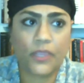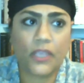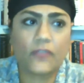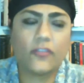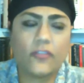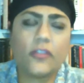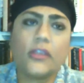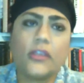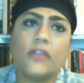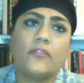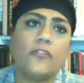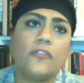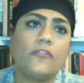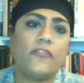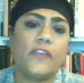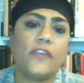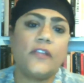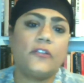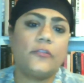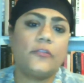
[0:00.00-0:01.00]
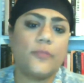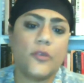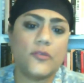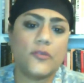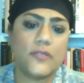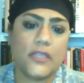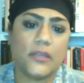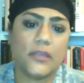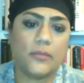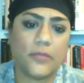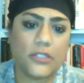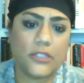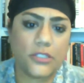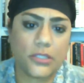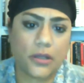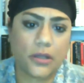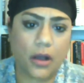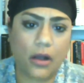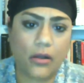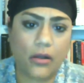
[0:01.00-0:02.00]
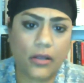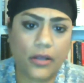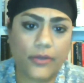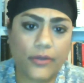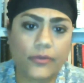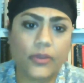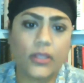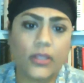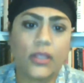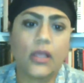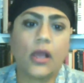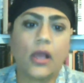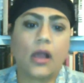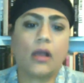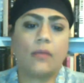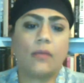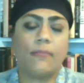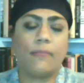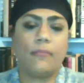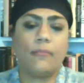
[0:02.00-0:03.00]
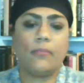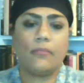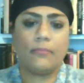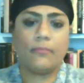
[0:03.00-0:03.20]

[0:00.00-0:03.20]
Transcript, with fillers: If you think of the Field Museum in Chicago, mm.